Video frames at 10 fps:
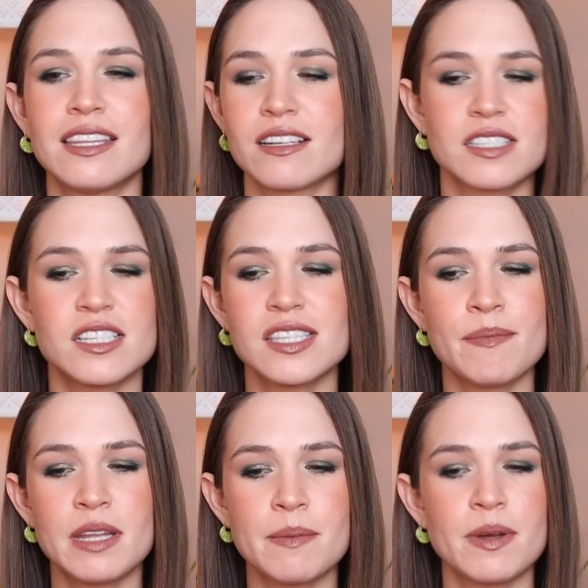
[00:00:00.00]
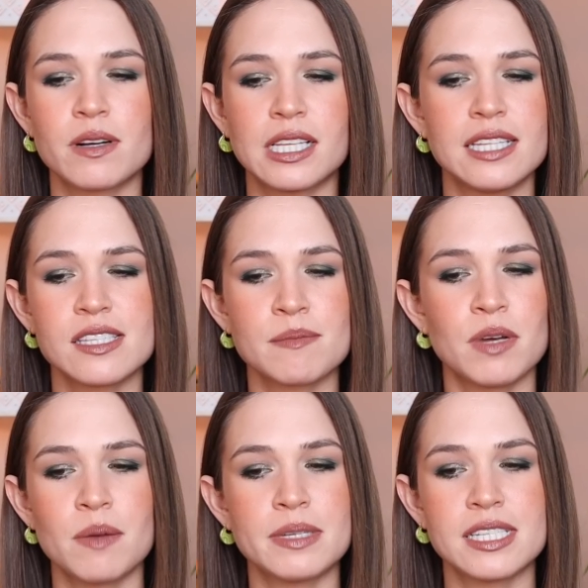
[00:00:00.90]
There's just something about a cleansing
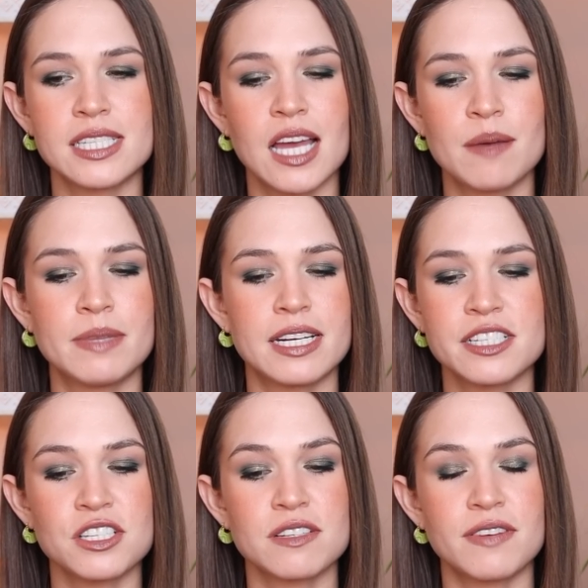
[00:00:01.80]
balm in a tub that I just